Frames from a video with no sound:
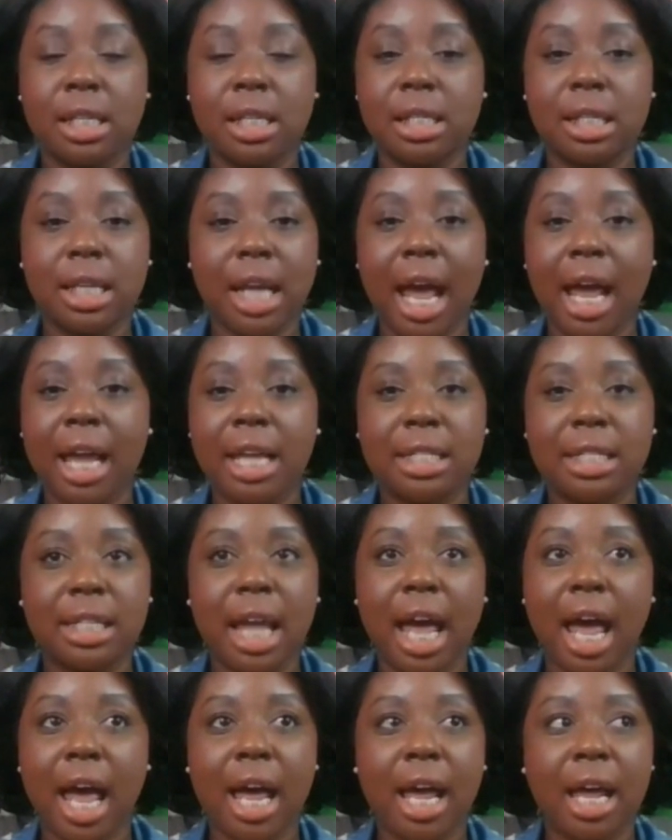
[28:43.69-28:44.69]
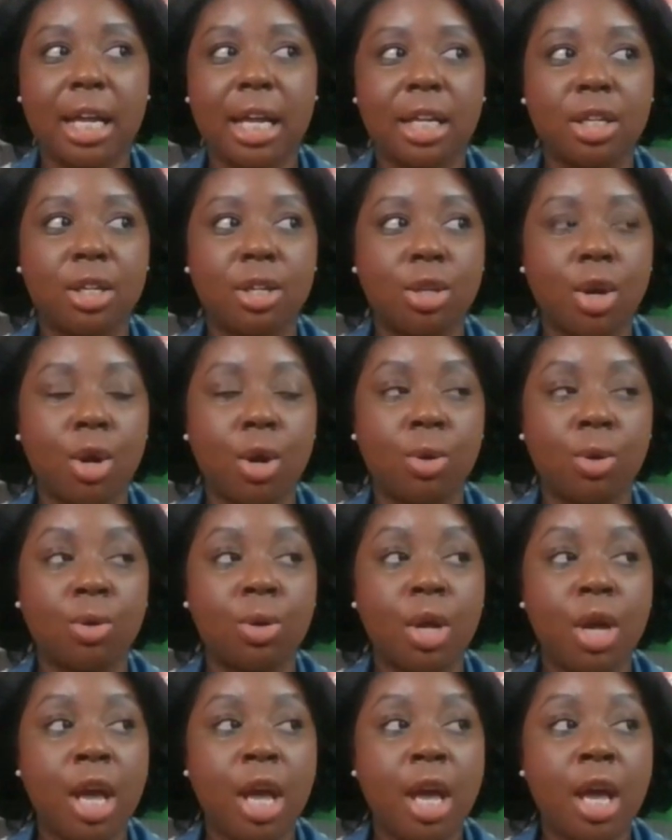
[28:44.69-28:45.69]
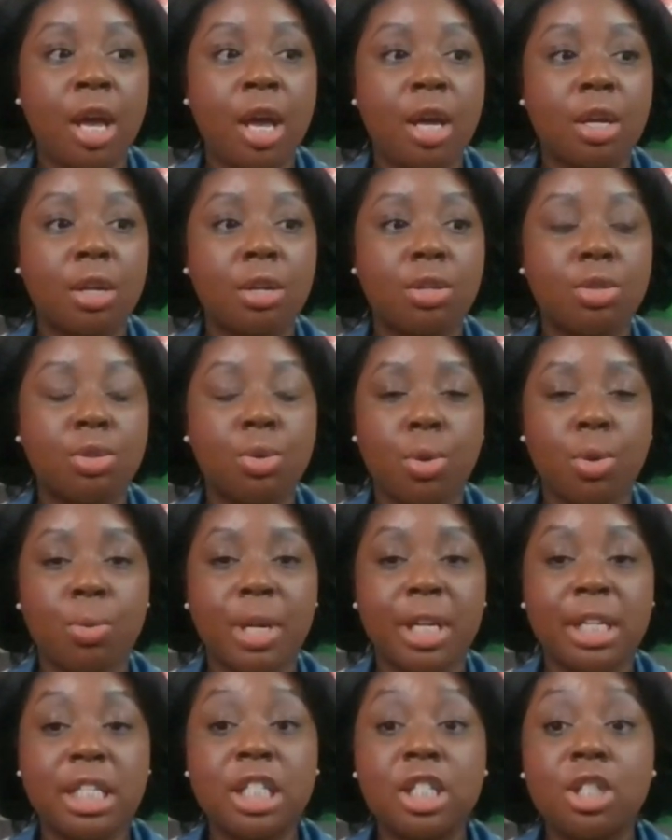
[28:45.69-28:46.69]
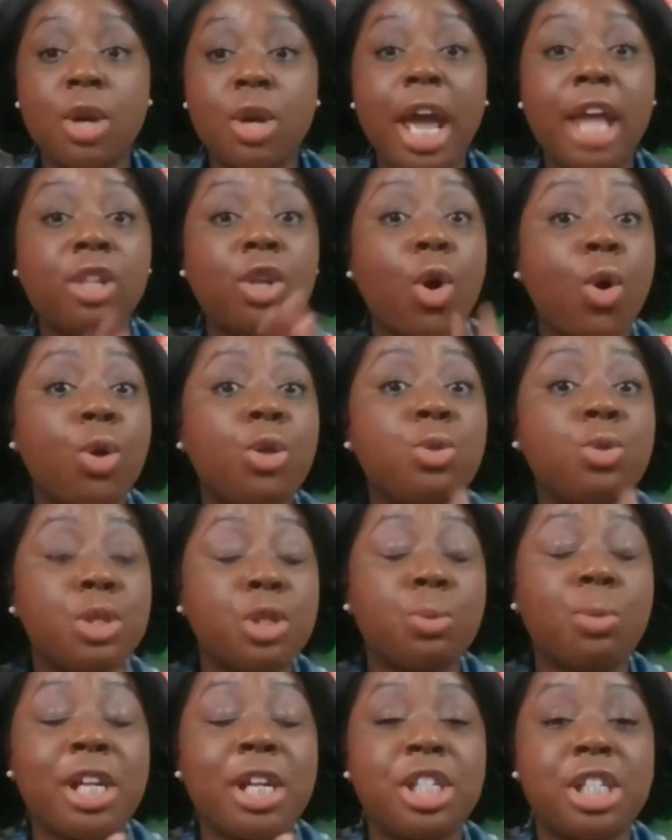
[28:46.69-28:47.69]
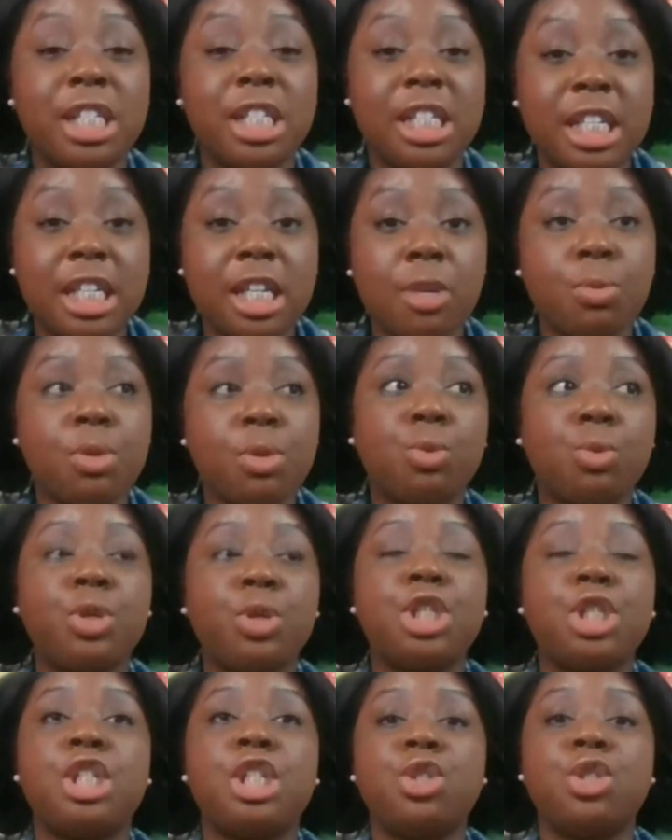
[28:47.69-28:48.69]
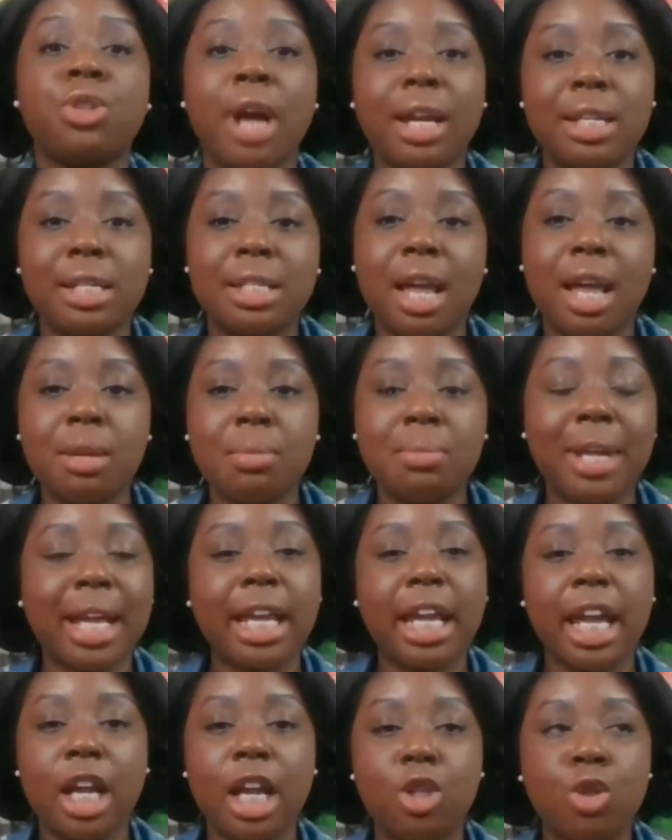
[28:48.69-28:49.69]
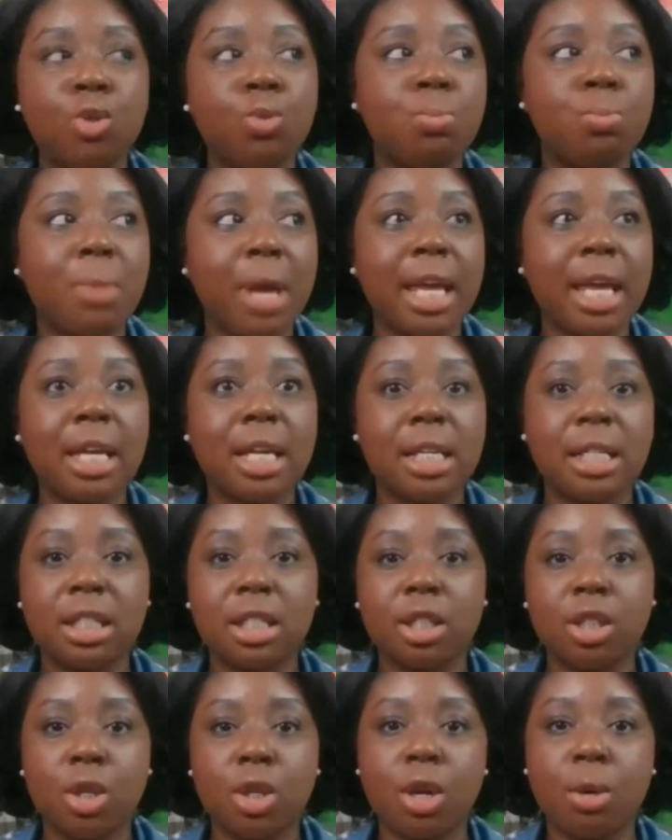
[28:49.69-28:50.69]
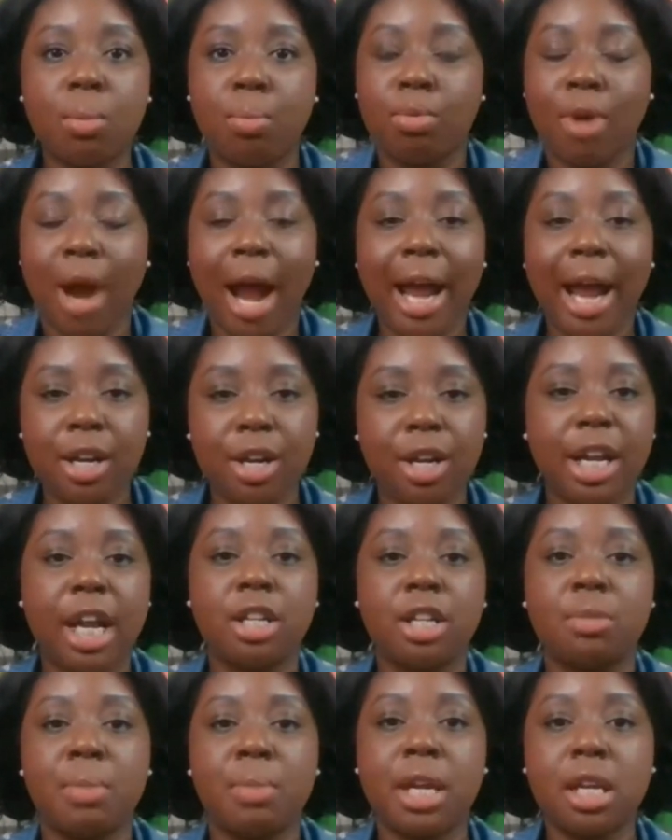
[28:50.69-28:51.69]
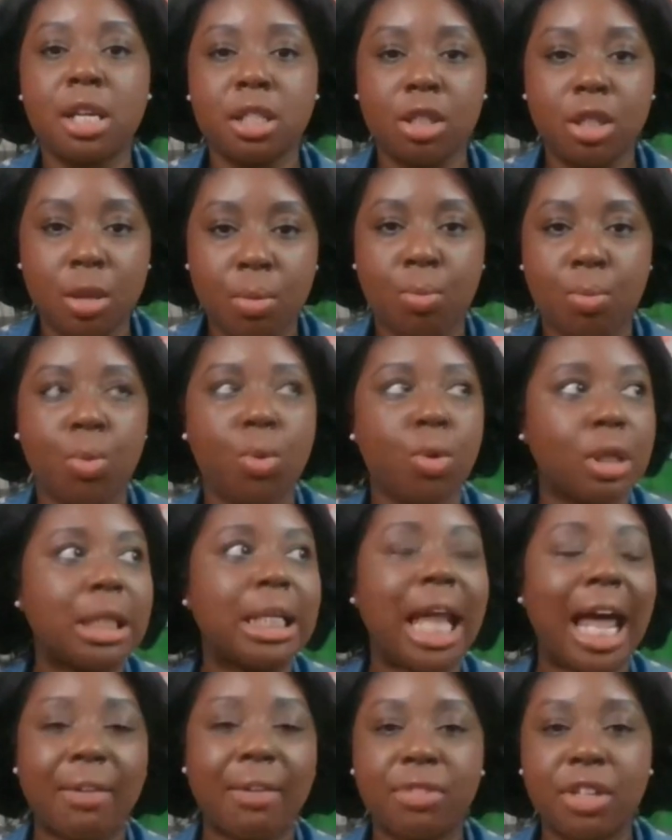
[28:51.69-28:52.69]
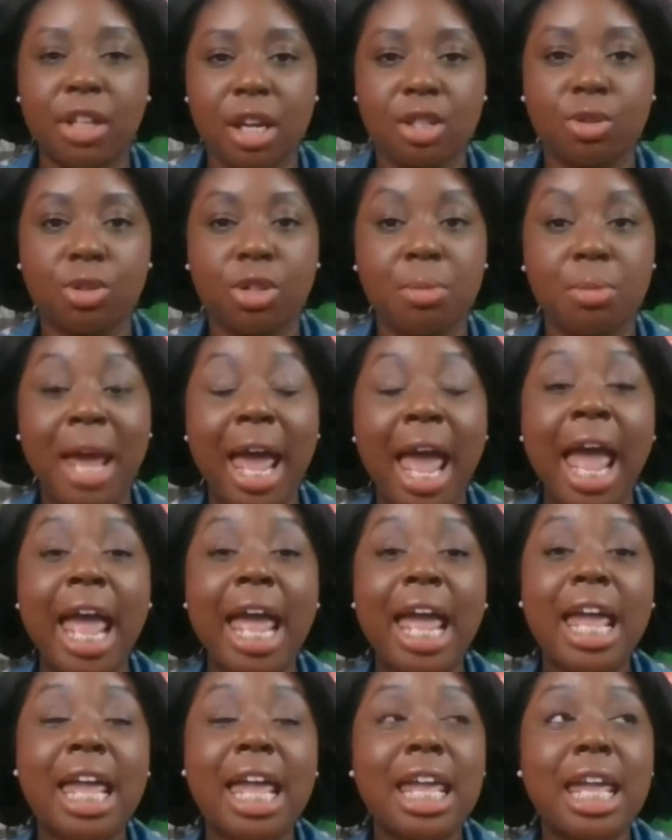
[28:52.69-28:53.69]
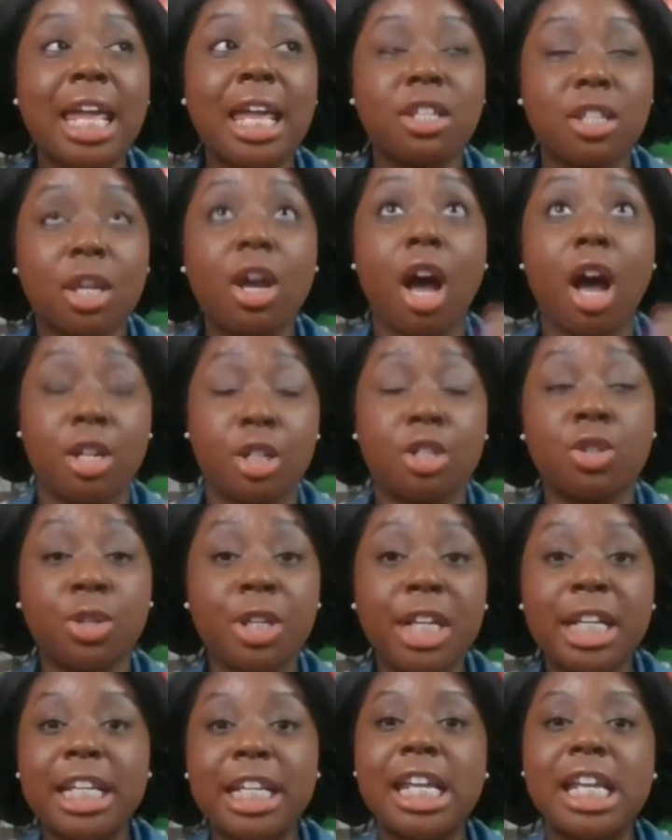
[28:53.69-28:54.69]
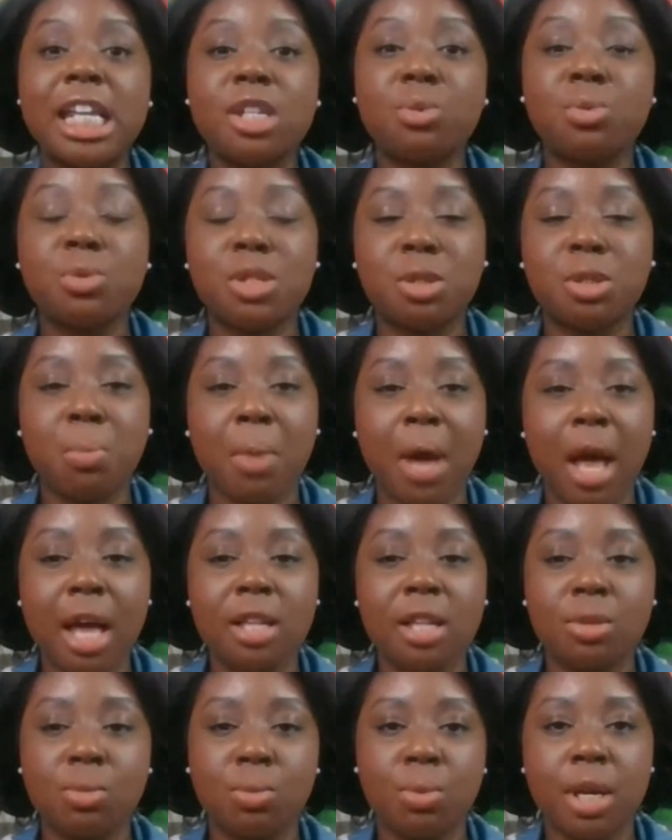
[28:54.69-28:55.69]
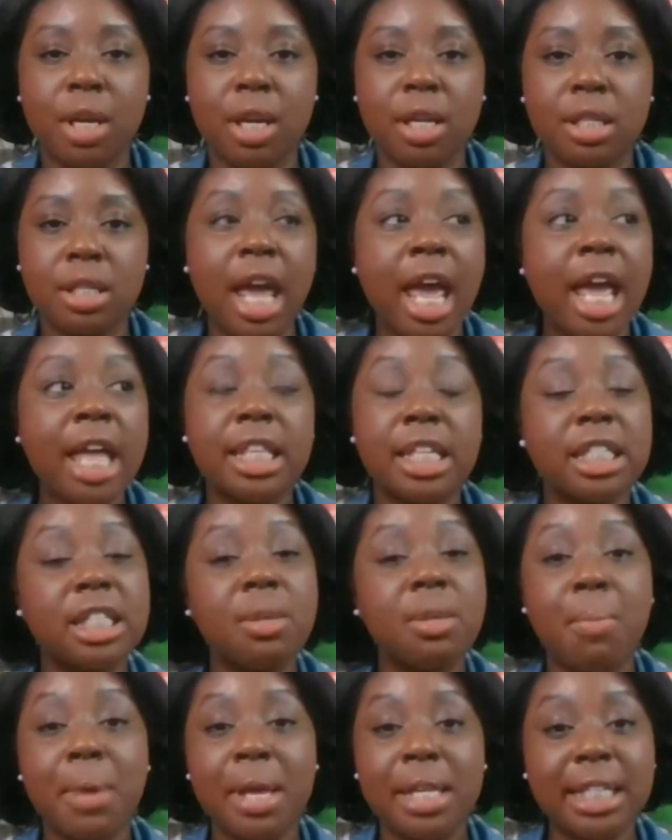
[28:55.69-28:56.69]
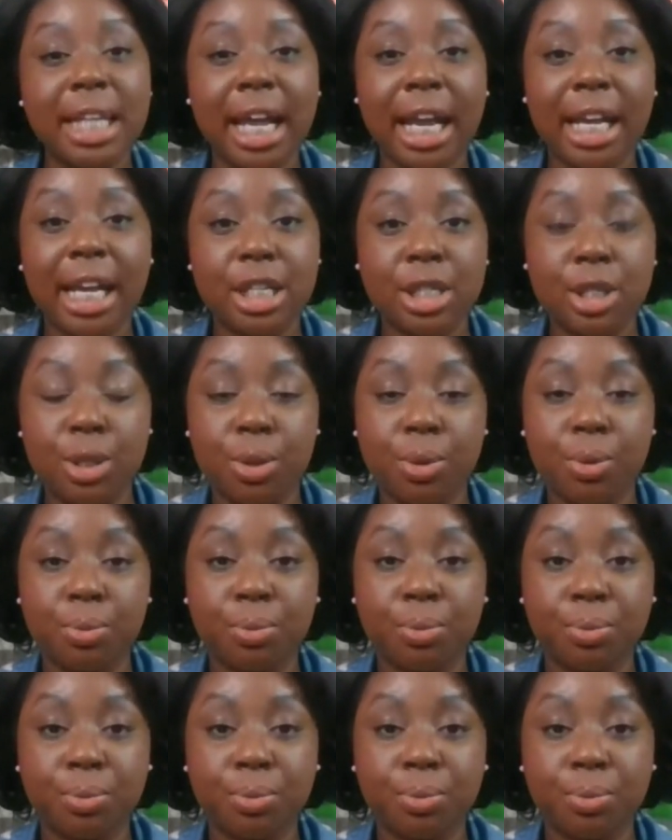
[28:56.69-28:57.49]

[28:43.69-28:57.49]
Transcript: guy is not, you know, doing what he needs to do. And the only reason why she did it was when she tried to tell him, like, can you make us look brighter? Can you make us look more lively on screen? His response was, this is the best I can do.